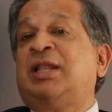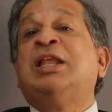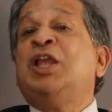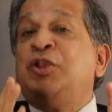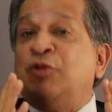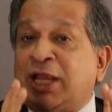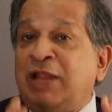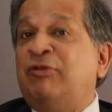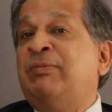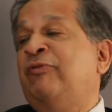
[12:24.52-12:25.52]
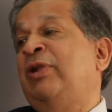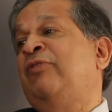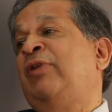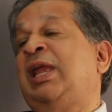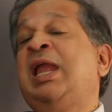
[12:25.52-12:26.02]
death, you again will be very
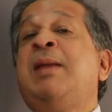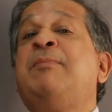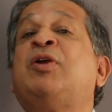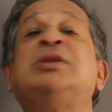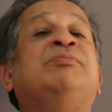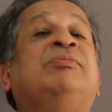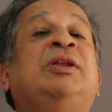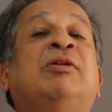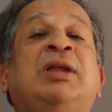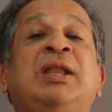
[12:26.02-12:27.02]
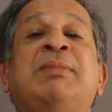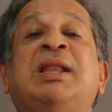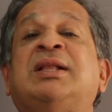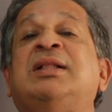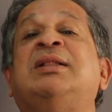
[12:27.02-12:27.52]
vague. Because, you know, in
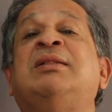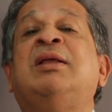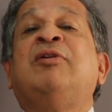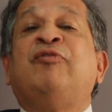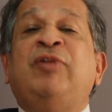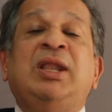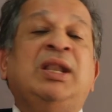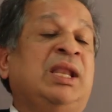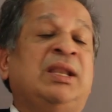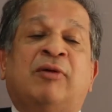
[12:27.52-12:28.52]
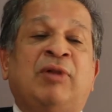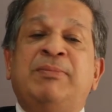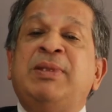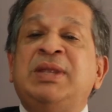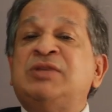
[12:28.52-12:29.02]
medical field, in our
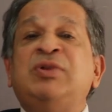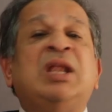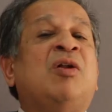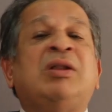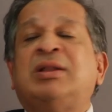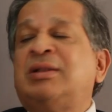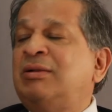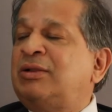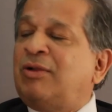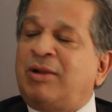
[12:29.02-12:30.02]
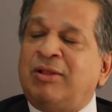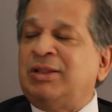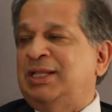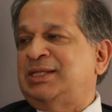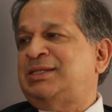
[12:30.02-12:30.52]
MBBS, we are not, you know, taught all
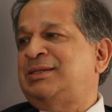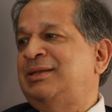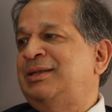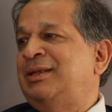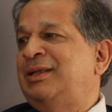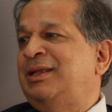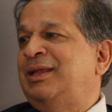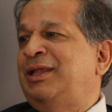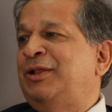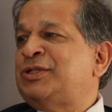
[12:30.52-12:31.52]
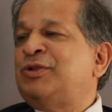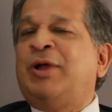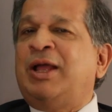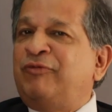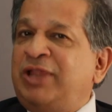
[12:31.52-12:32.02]
this. You know,
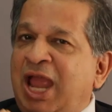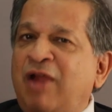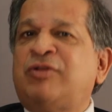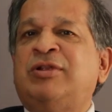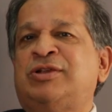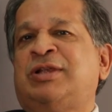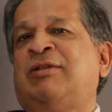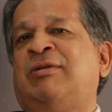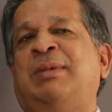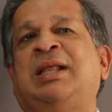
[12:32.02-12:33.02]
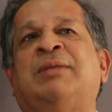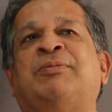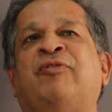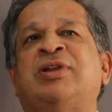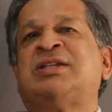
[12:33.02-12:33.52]
so we have to educate our medical
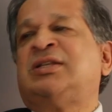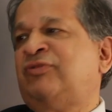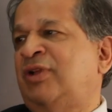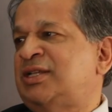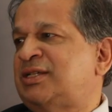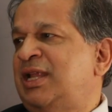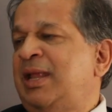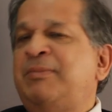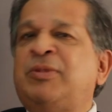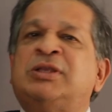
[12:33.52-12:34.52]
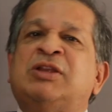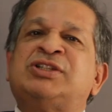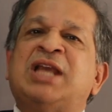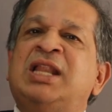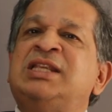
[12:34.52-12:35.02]
professionals first. Because our
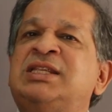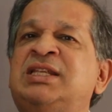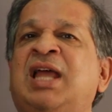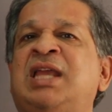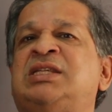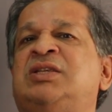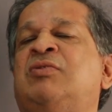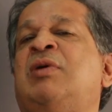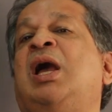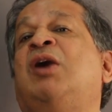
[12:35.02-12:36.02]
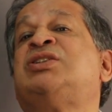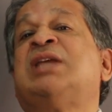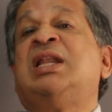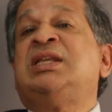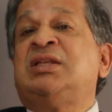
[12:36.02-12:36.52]
challenges in the ICU, our
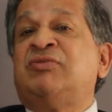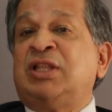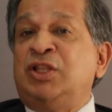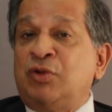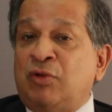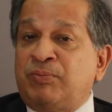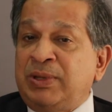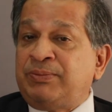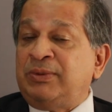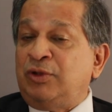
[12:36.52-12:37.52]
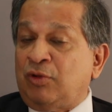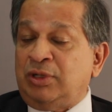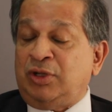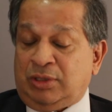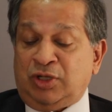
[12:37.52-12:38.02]
challenges with the
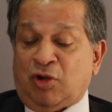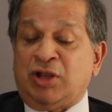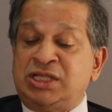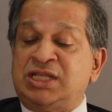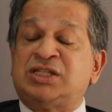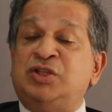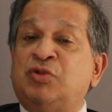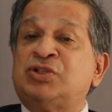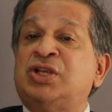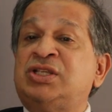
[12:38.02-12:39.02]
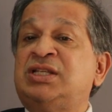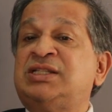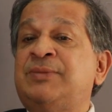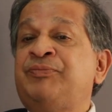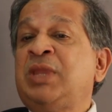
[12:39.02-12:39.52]
neurologists, neurosurgeons,